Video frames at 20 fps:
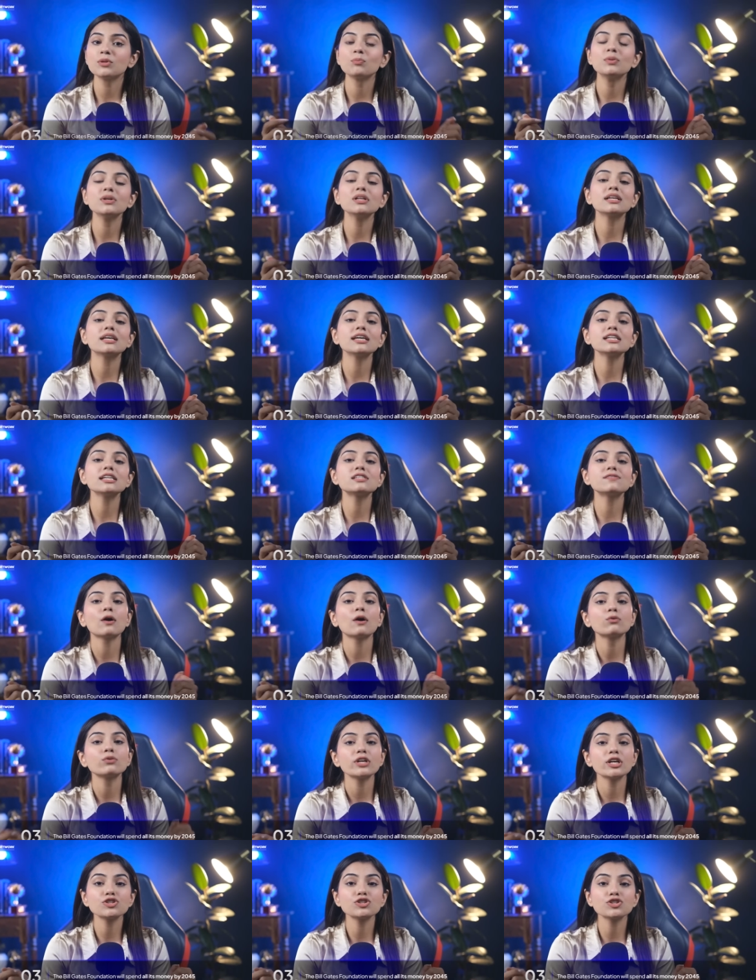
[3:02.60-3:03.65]
the Bill Gates
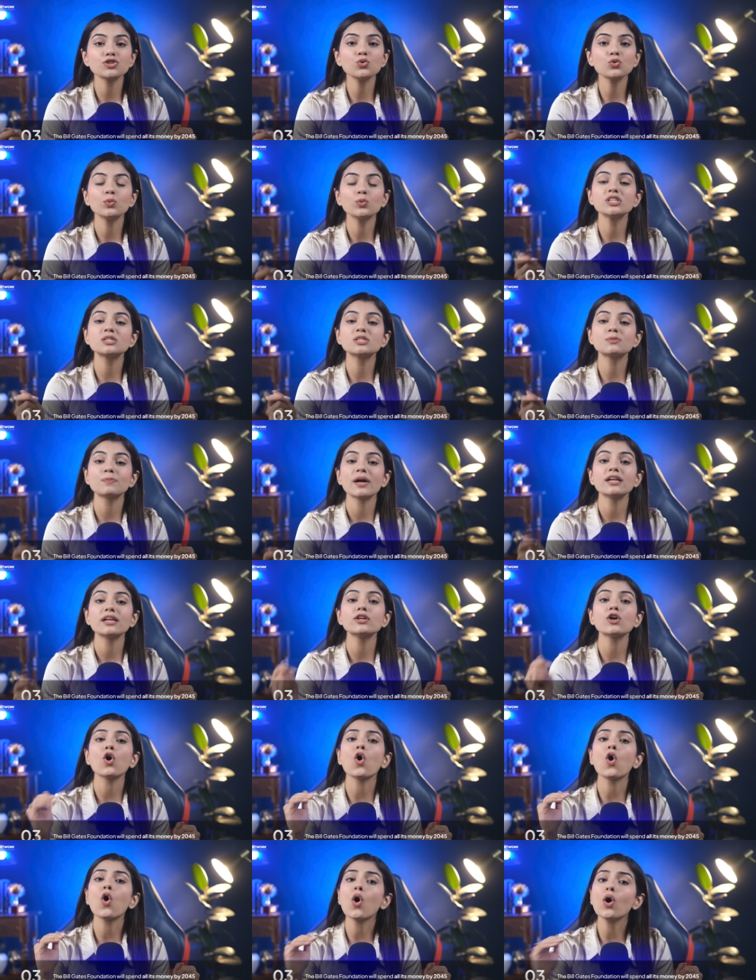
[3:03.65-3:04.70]
Foundation will spend
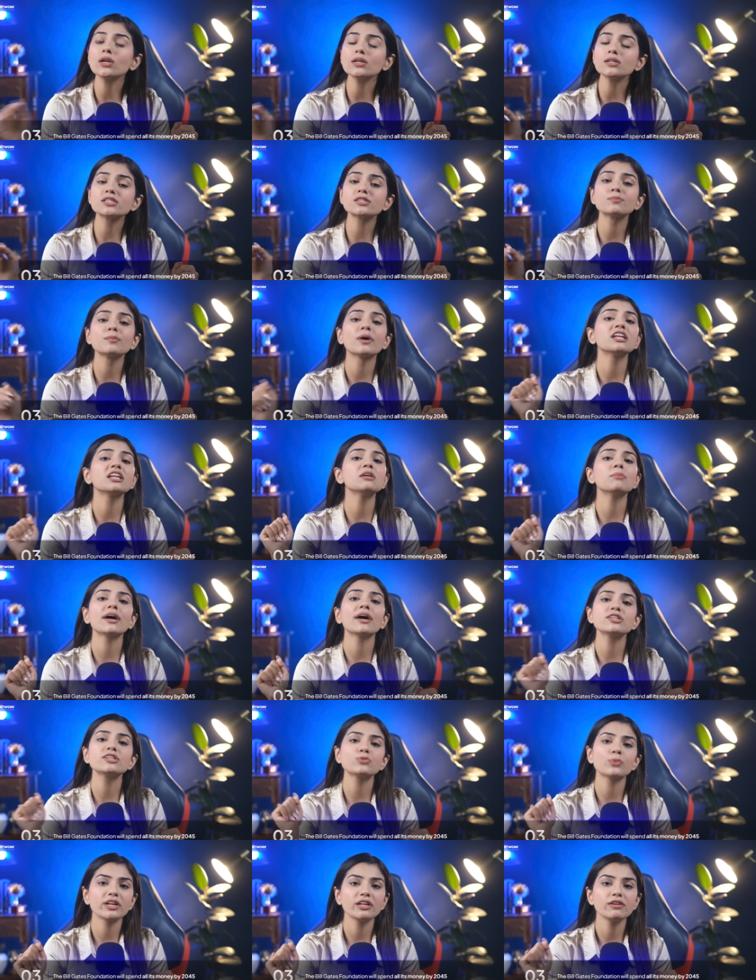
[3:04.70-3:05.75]
all its money by
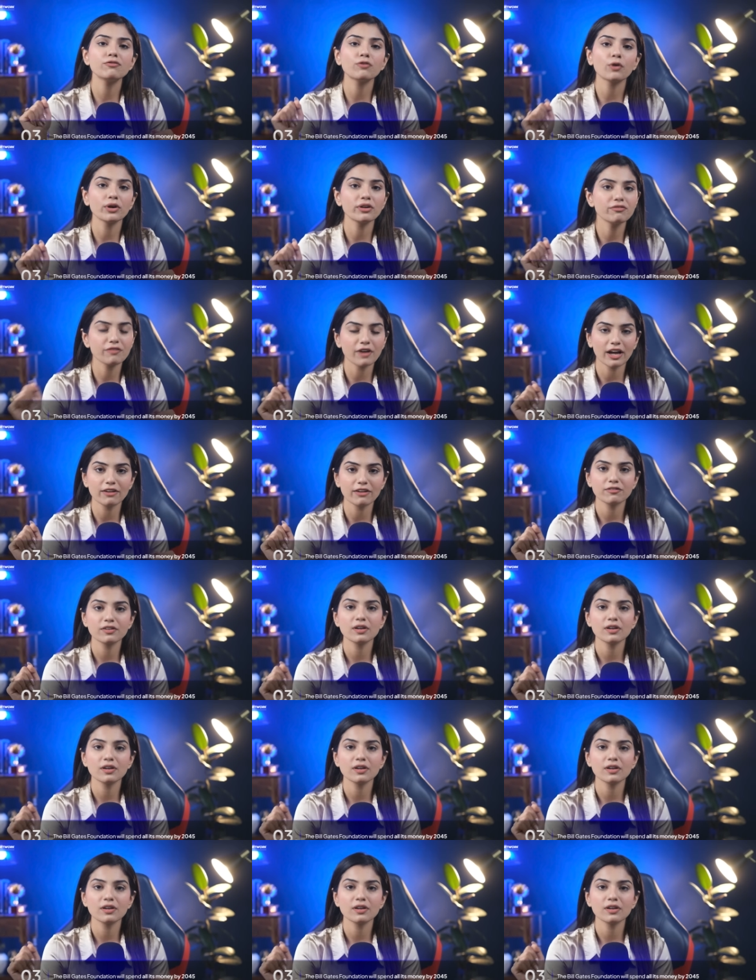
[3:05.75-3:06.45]
2045.